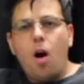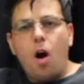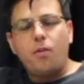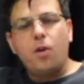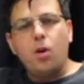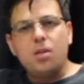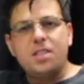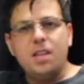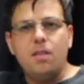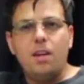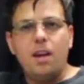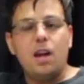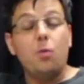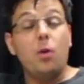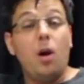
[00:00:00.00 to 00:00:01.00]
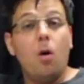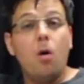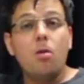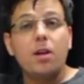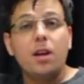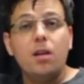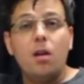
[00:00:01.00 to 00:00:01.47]
Of course, in the end, we
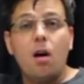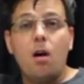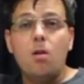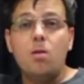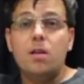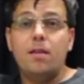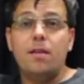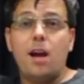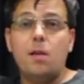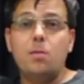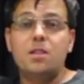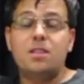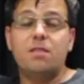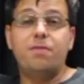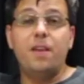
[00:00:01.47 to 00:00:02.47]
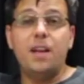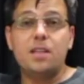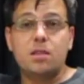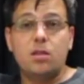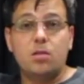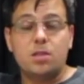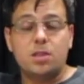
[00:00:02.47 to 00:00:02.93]
already know that Nameless
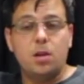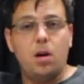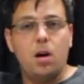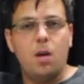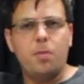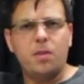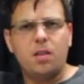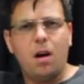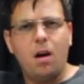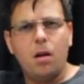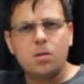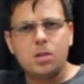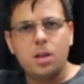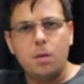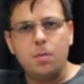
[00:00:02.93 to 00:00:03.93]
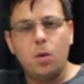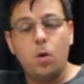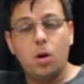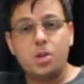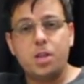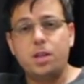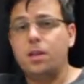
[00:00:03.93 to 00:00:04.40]
defeats Long Sky, but the whole time you're
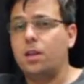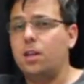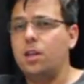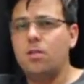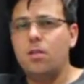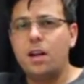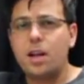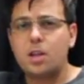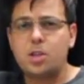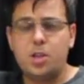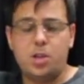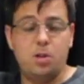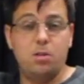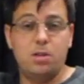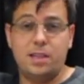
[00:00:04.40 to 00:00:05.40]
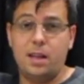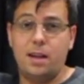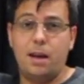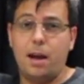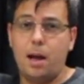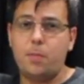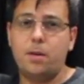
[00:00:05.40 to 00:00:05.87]
watching it, you're not actually sure it's going
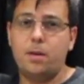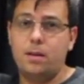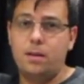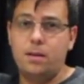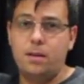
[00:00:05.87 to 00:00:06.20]
to happen.